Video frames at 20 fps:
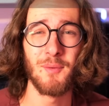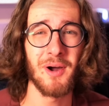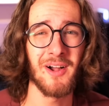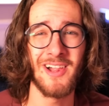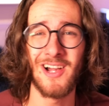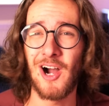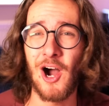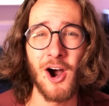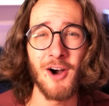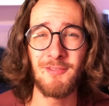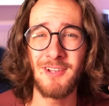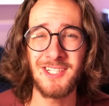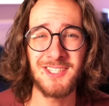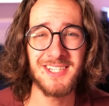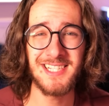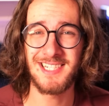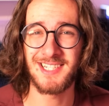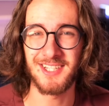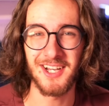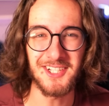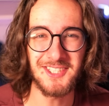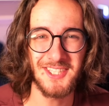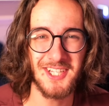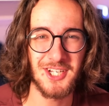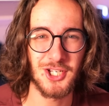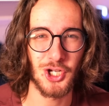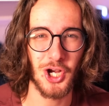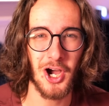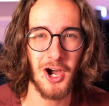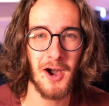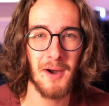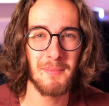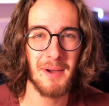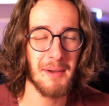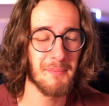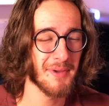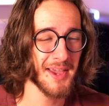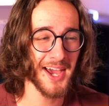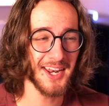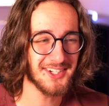while it obviously does the job,
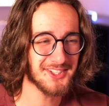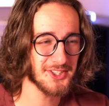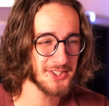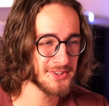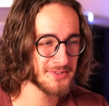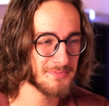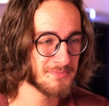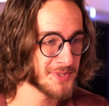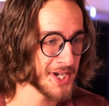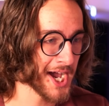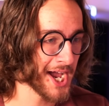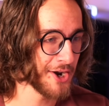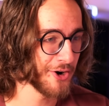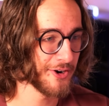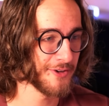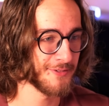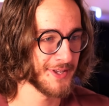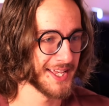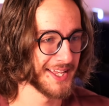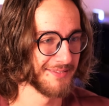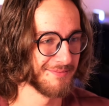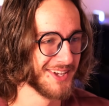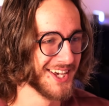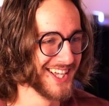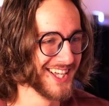I'm kind of just tired of it.